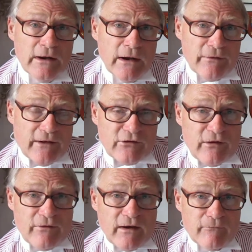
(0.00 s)
and that's, I
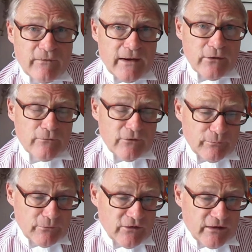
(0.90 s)
think, a value of this
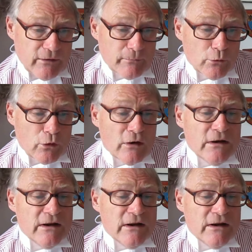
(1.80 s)
particular book.